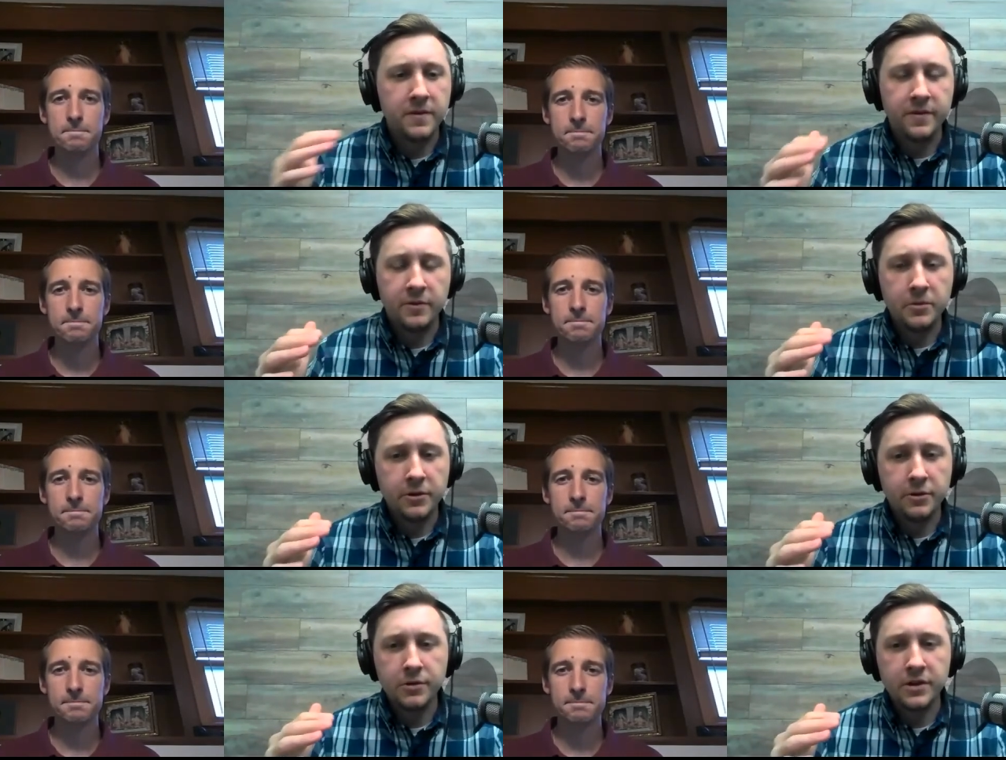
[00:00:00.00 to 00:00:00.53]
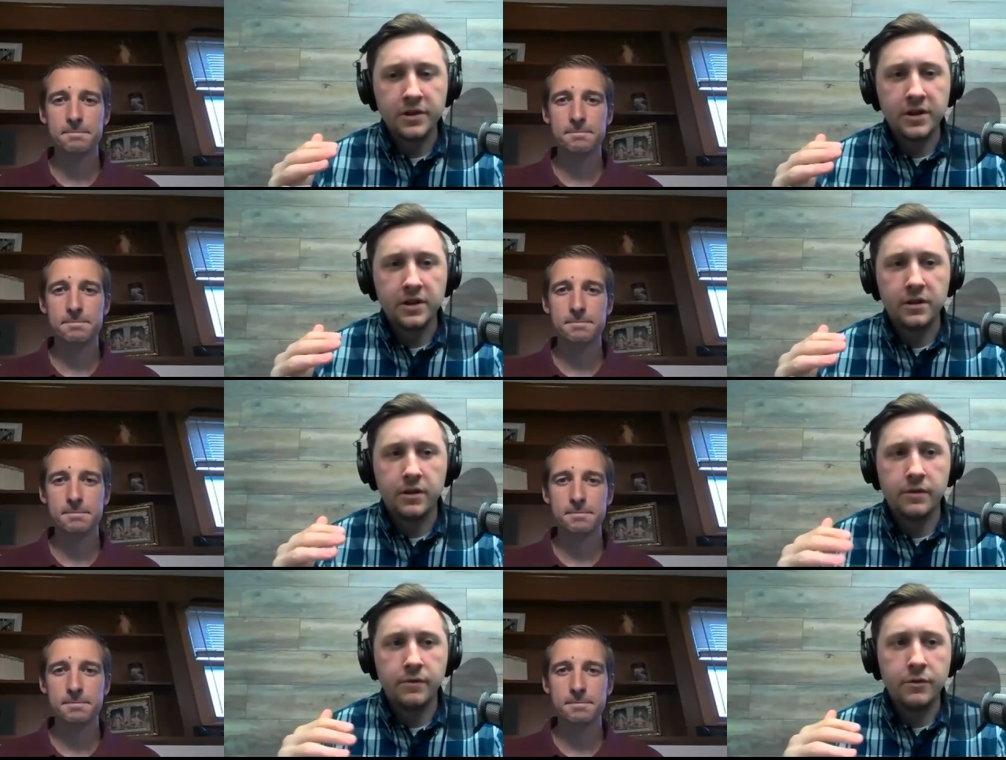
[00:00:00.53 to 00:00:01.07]
Speaker 1: be familiar with it
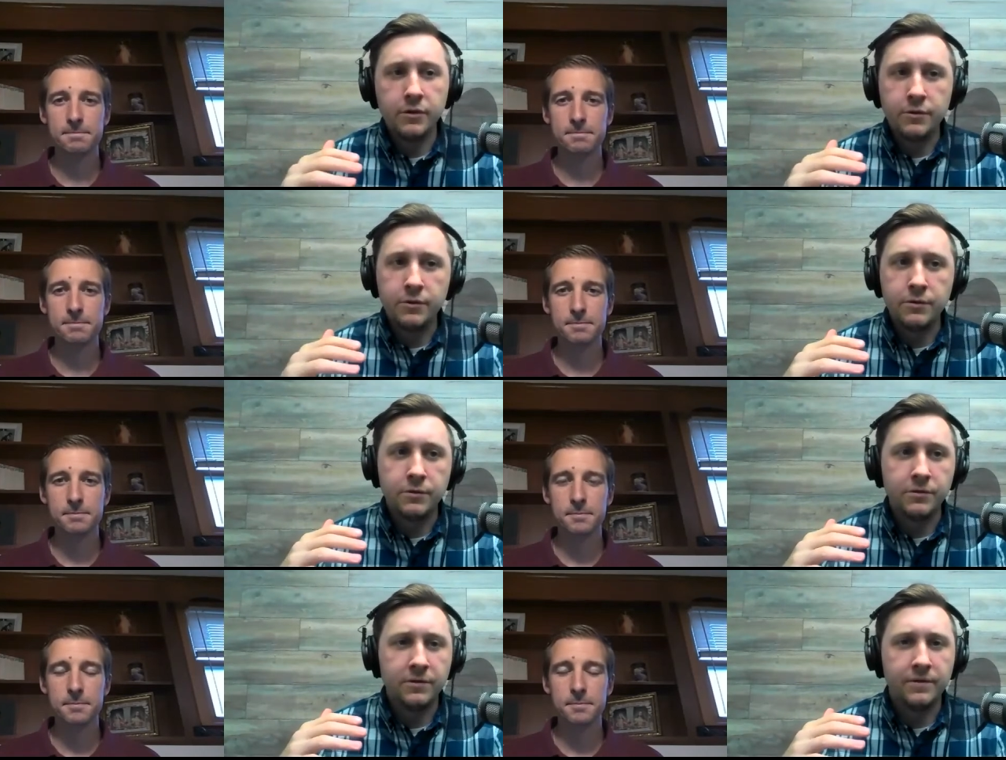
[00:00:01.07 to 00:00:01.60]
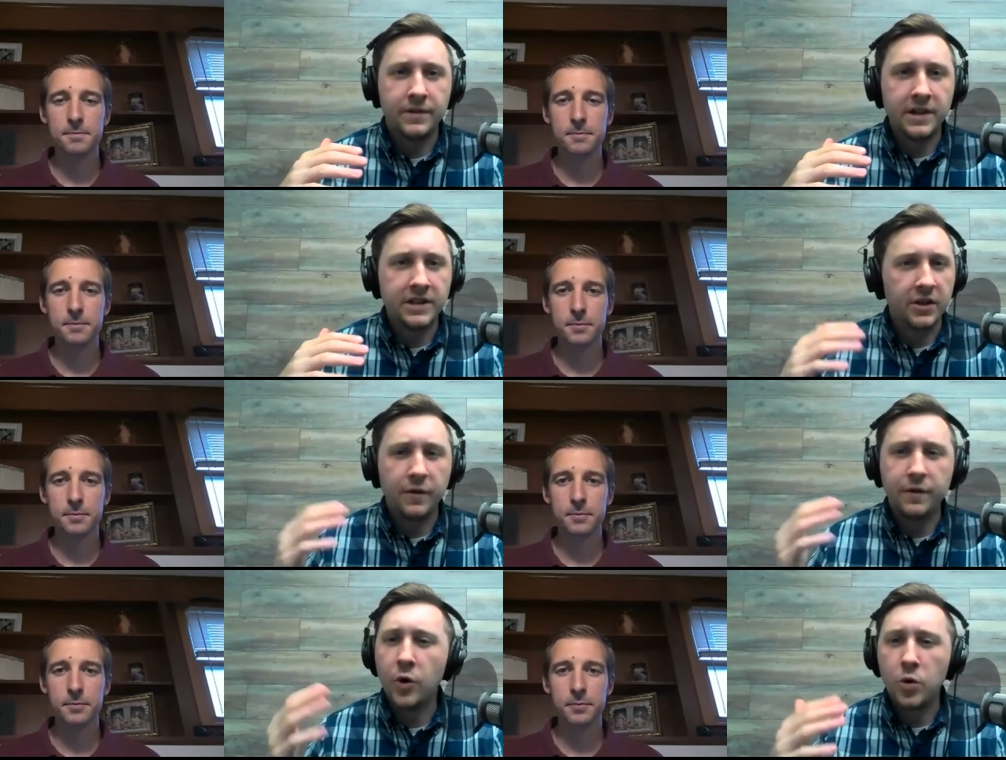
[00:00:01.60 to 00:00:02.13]
through things
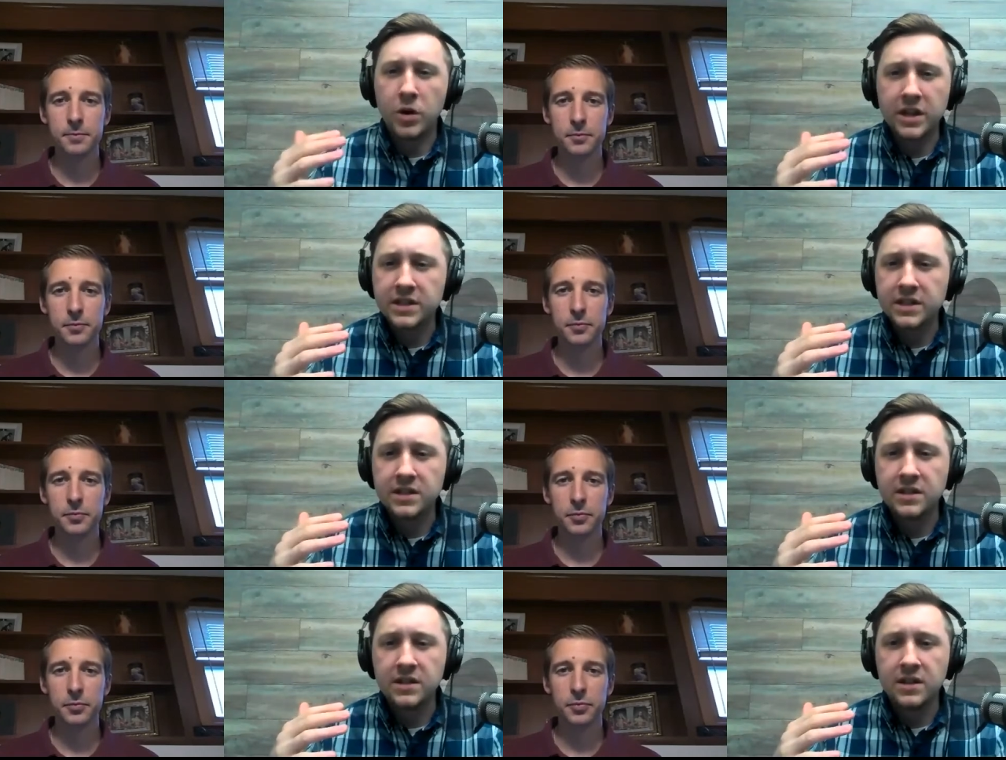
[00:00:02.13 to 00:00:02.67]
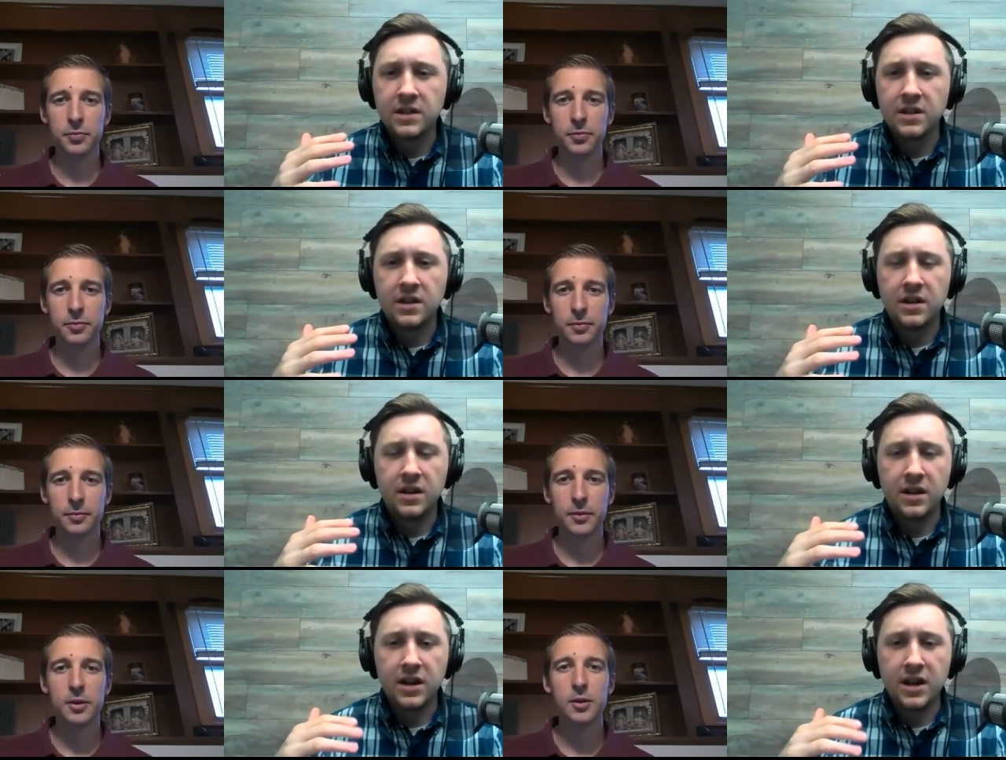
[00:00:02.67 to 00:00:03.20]
like Focus.
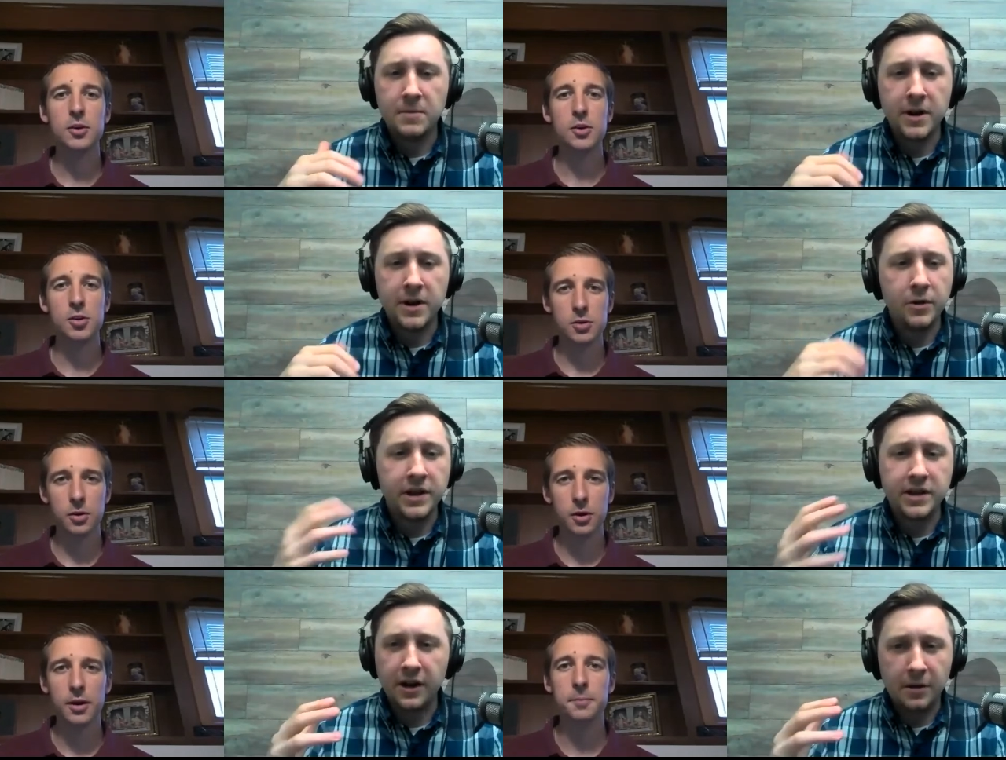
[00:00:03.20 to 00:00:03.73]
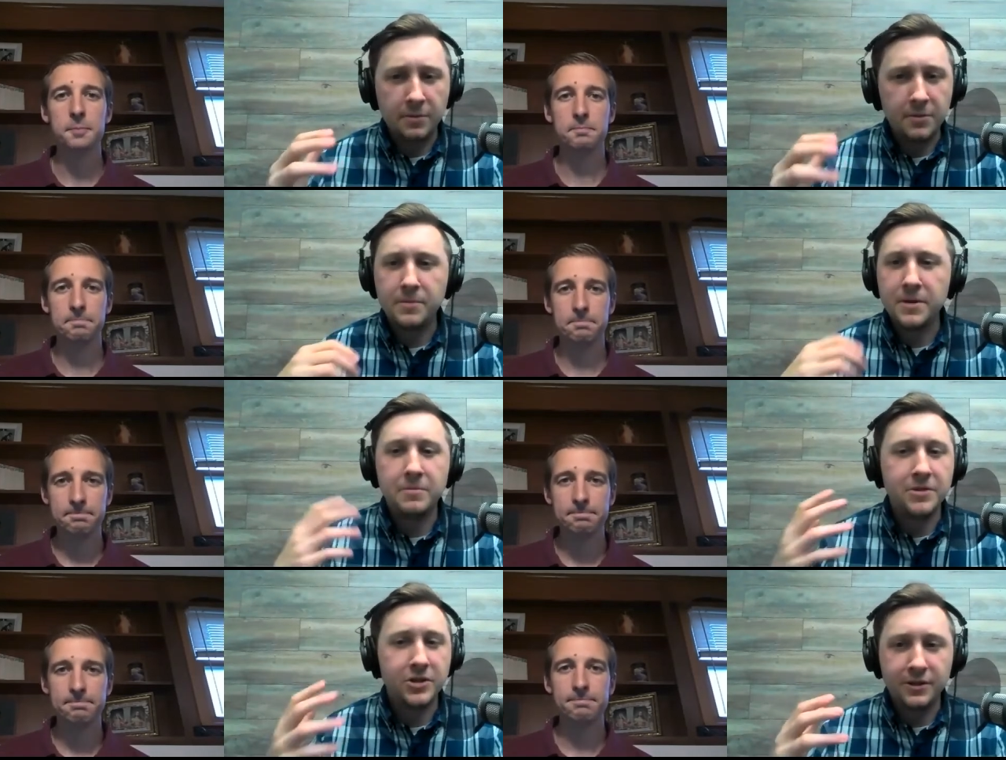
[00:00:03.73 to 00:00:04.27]
Um, I know they talked about
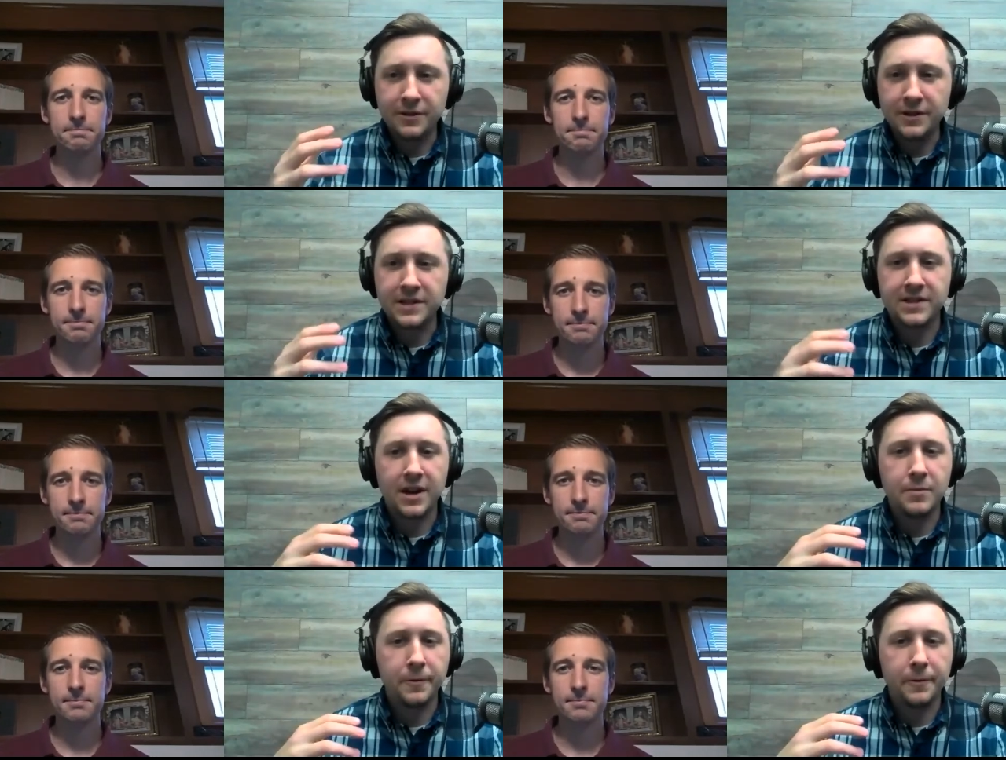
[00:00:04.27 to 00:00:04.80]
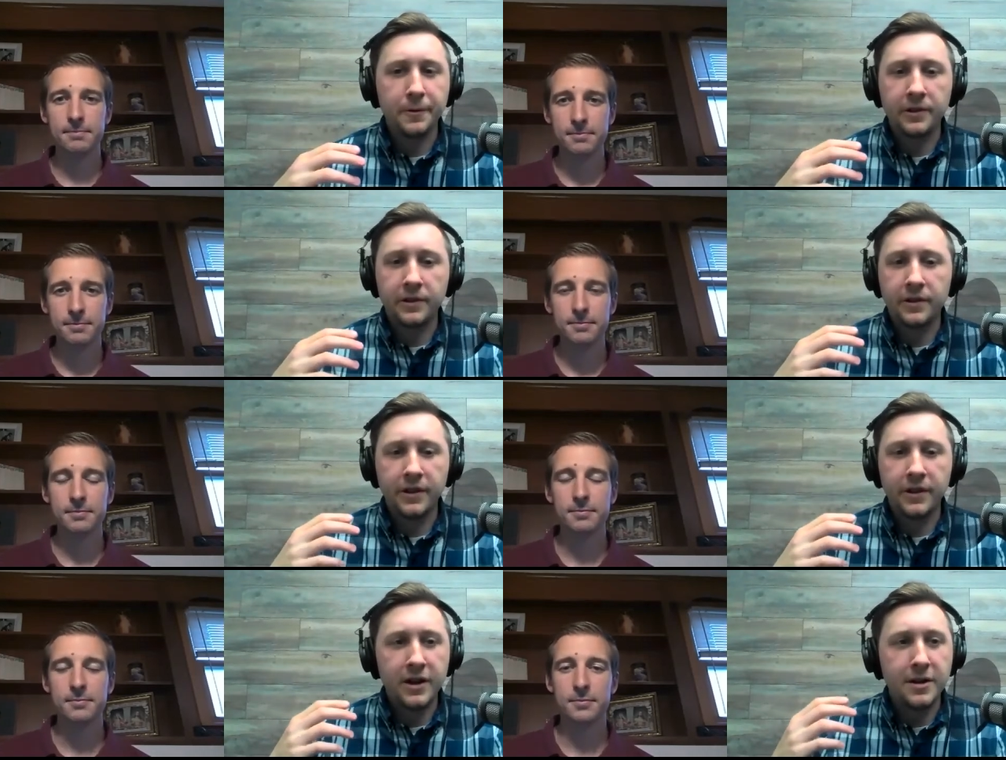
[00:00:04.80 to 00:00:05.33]
being missionary
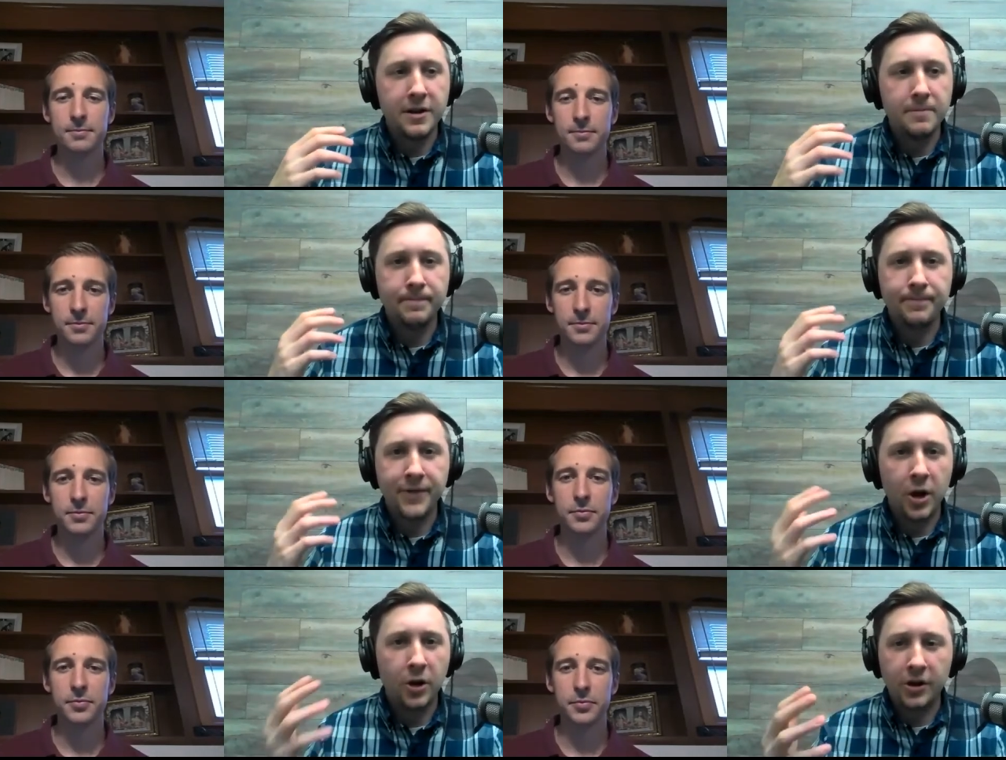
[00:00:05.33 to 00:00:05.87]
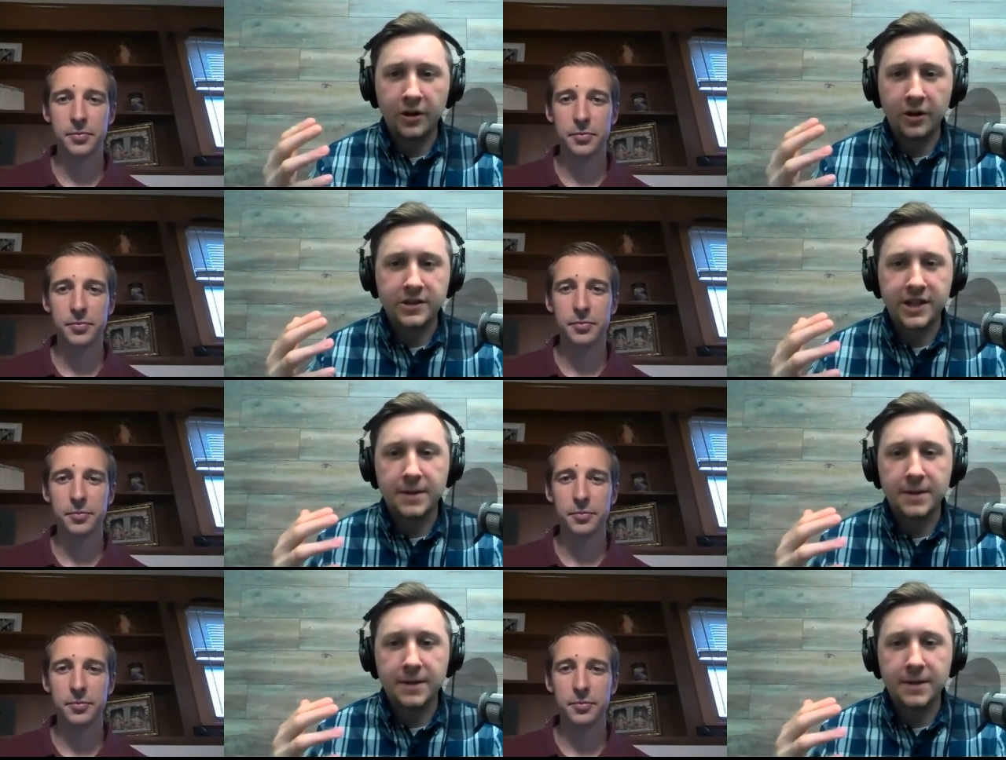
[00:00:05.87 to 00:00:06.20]
disciples um, on college